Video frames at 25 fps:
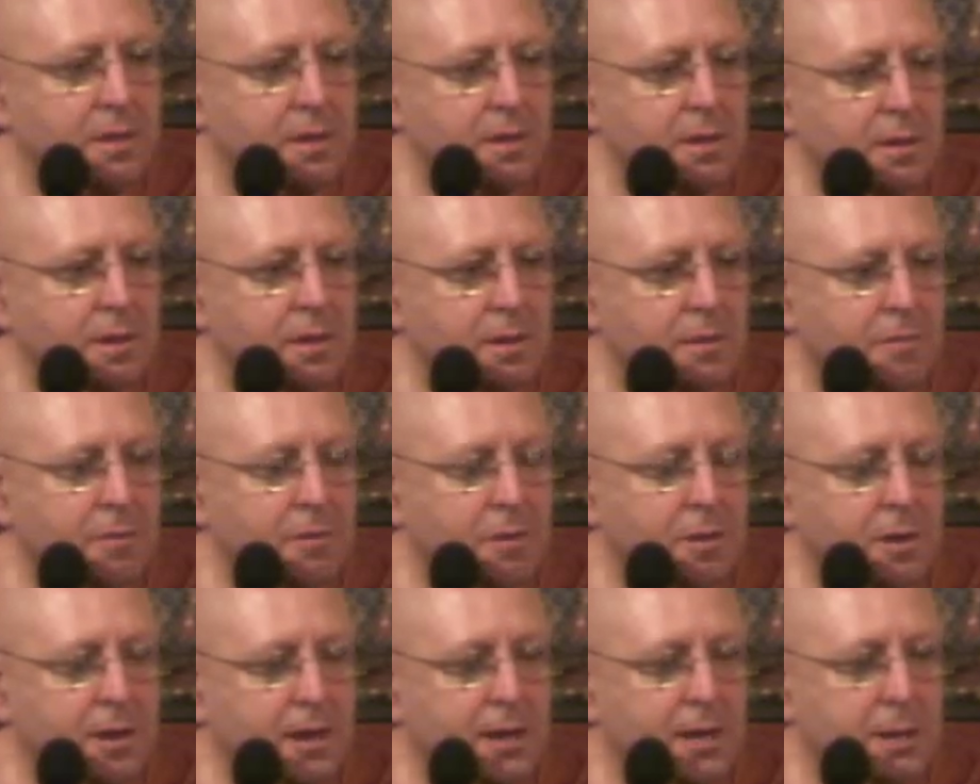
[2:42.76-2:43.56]
and for
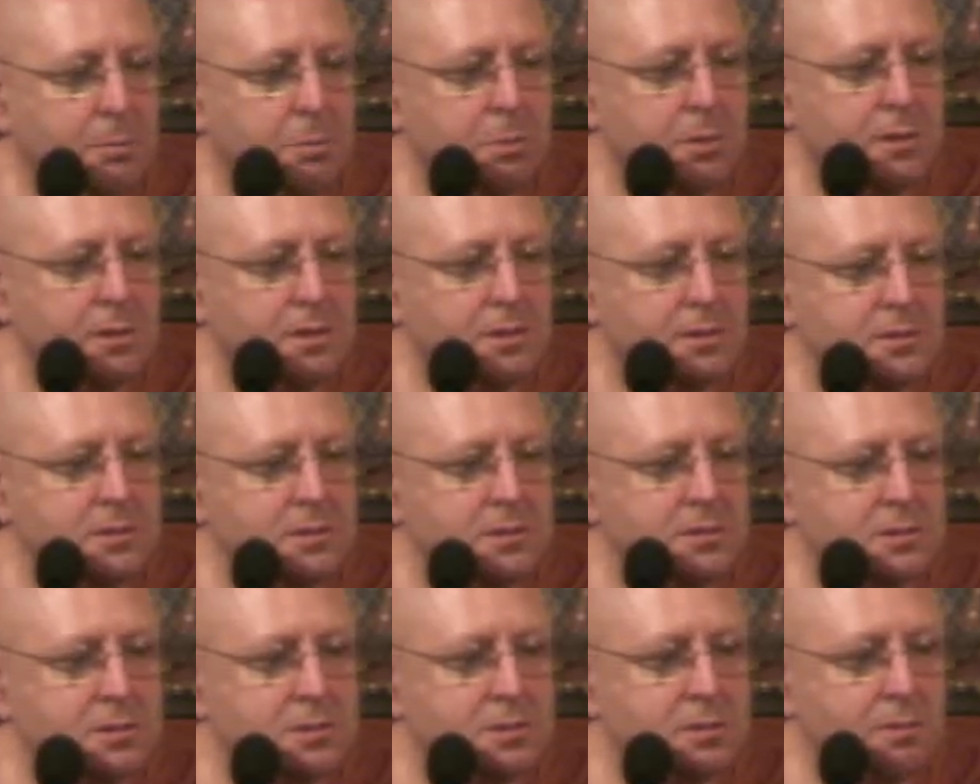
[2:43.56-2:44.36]
your
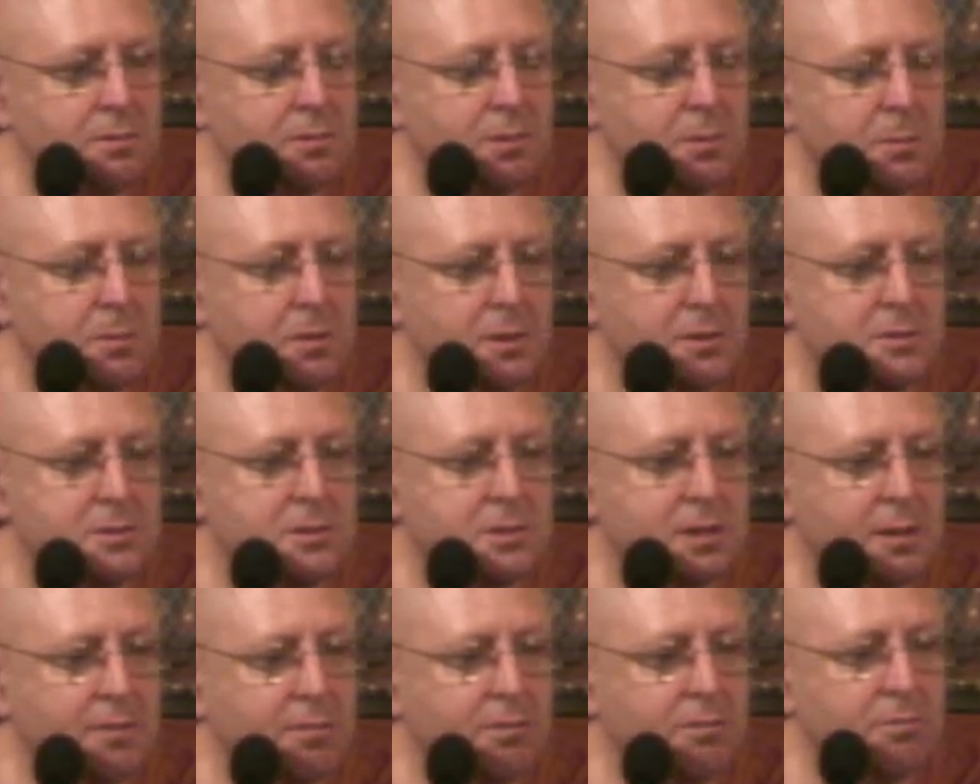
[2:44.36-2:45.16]
happiness, from your
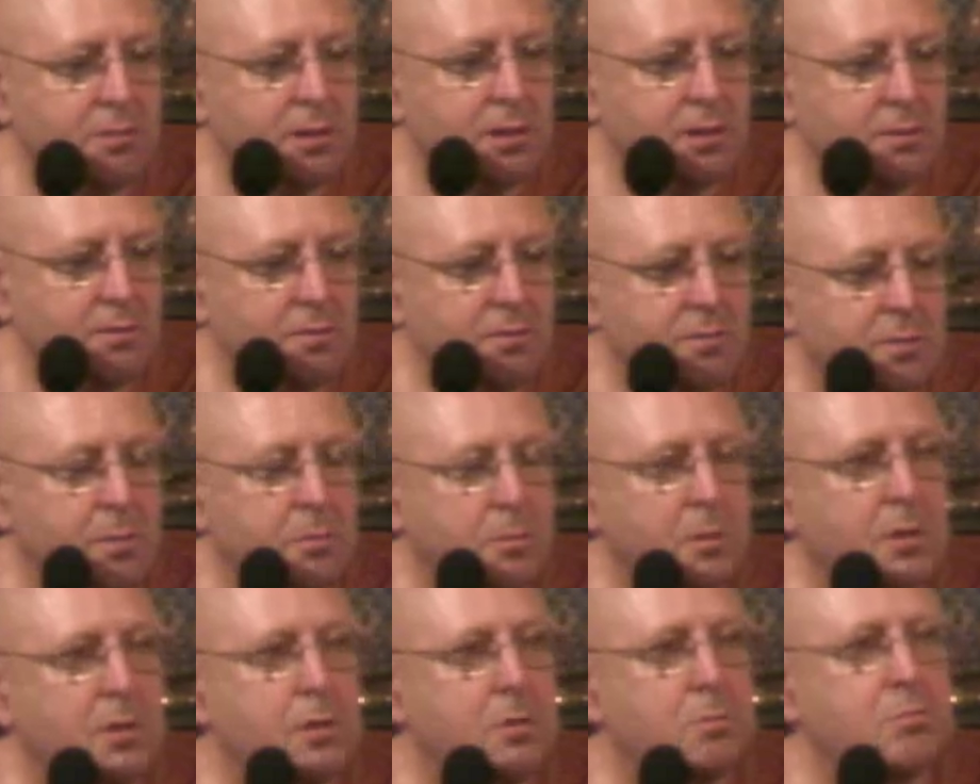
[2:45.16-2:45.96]
suffering,
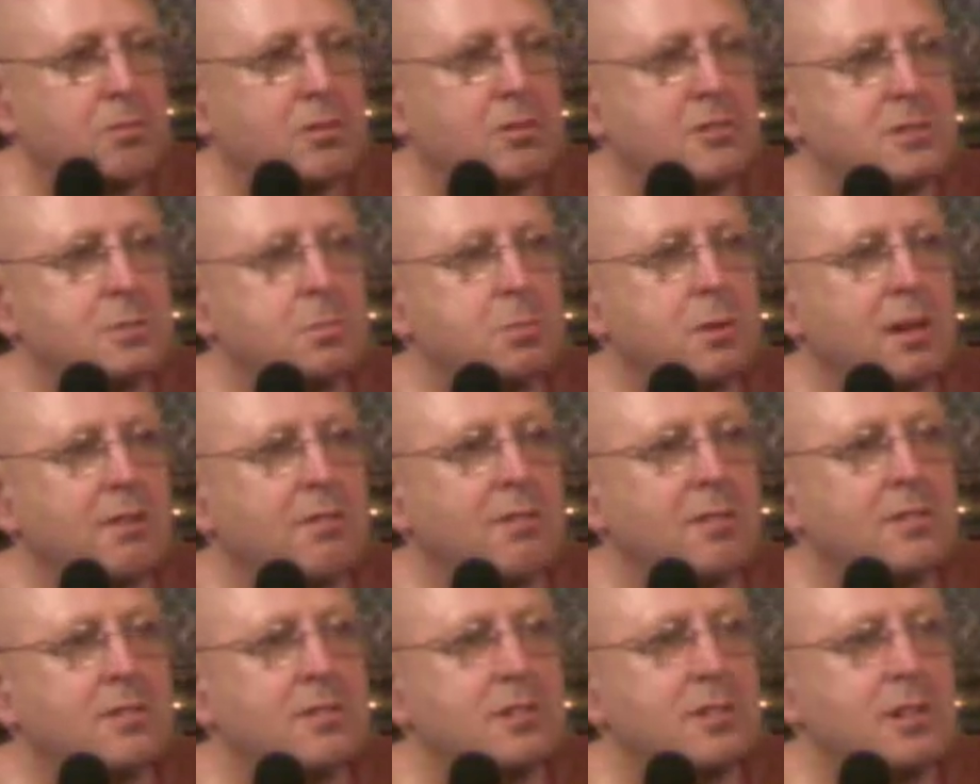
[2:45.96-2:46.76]
from your
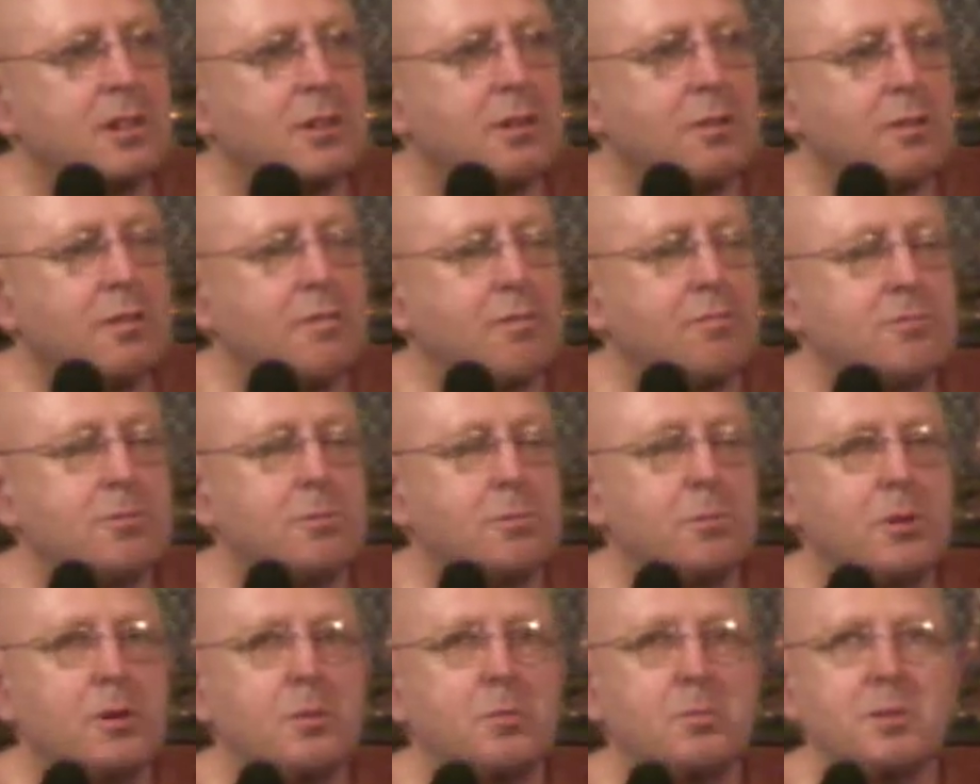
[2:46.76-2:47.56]
prosperity or
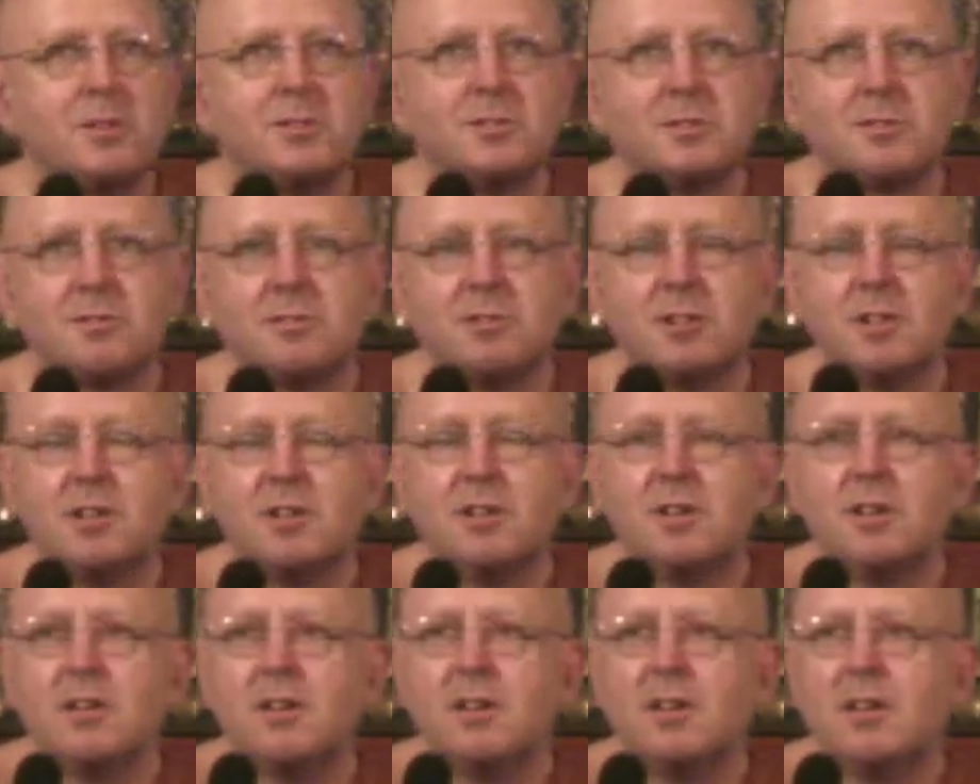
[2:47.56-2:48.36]
from your misery,
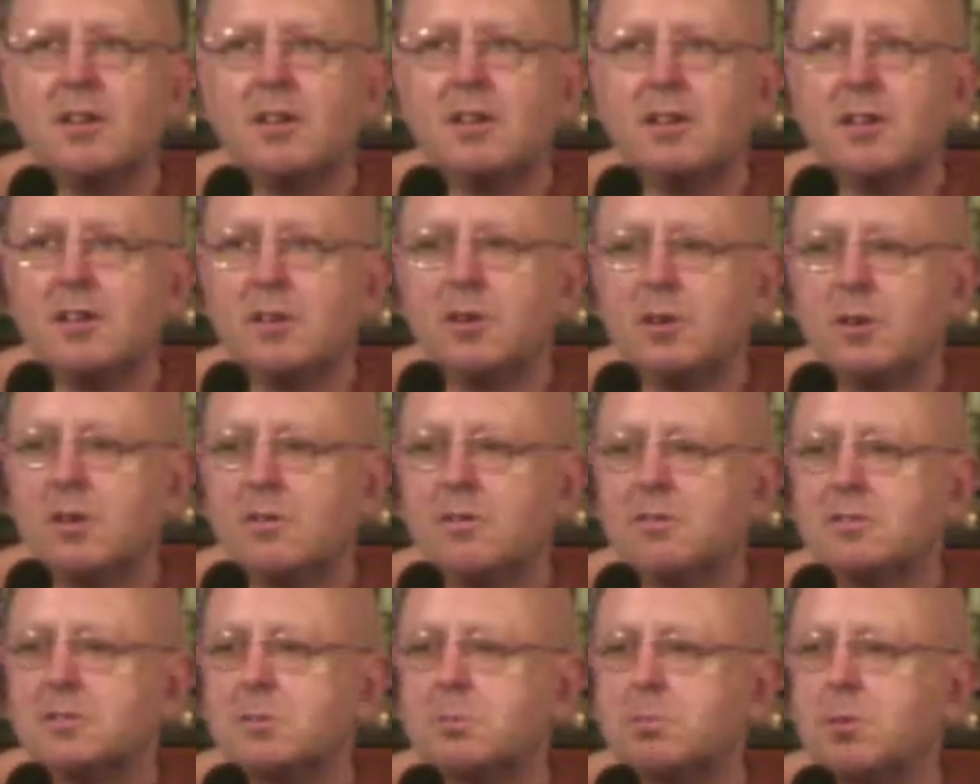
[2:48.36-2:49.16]
you're
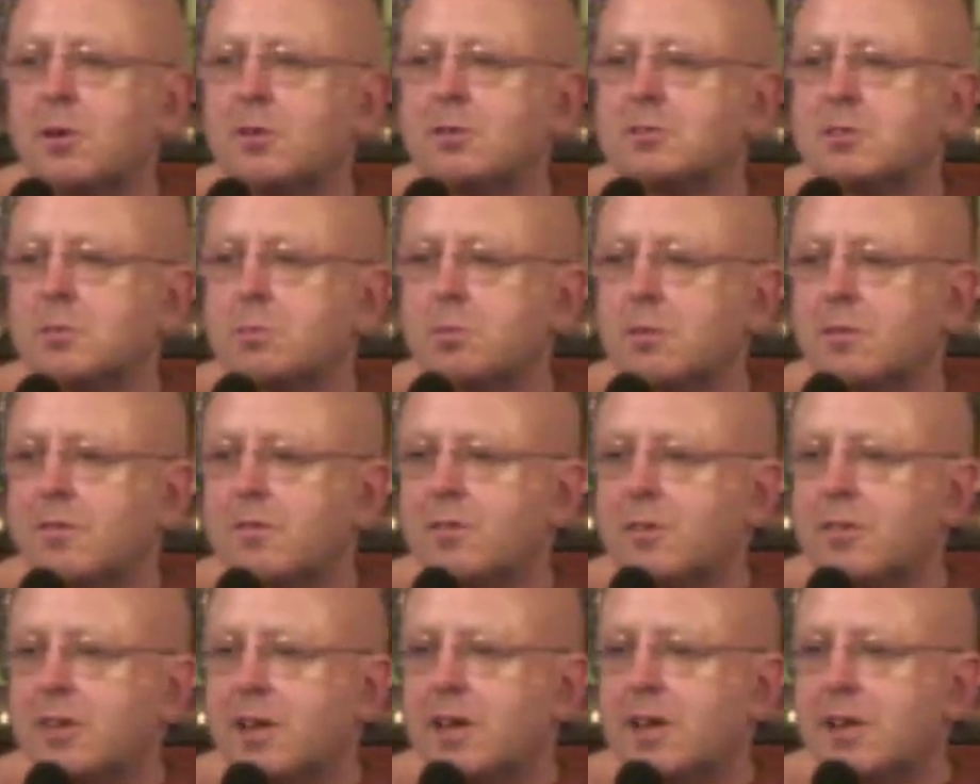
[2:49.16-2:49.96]
responsible
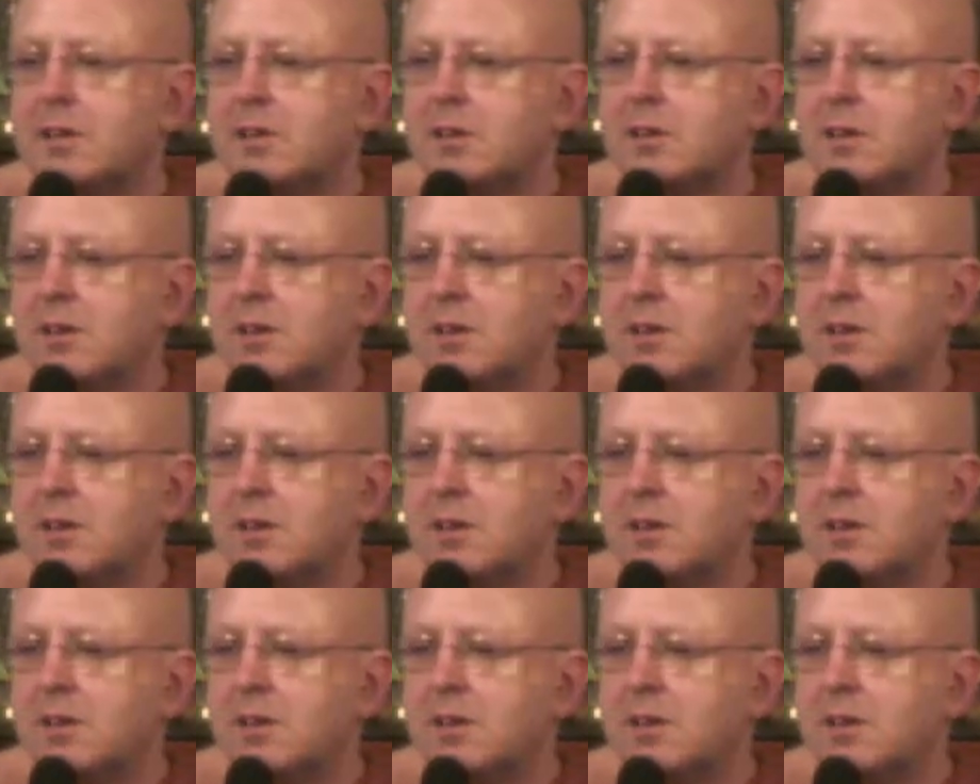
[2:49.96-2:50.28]
for that.